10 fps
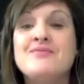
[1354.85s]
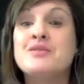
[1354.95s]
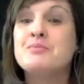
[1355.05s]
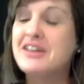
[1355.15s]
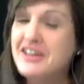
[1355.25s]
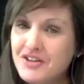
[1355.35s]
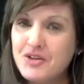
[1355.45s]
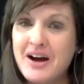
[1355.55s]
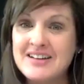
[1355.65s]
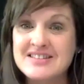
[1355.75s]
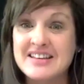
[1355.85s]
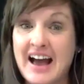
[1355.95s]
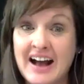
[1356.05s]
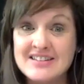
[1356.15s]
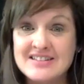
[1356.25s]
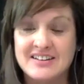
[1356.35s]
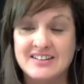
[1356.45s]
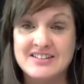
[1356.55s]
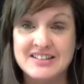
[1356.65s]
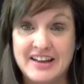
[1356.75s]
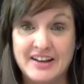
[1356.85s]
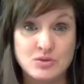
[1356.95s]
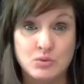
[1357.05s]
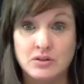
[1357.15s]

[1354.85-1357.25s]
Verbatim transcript: But he who has the asset in today's world,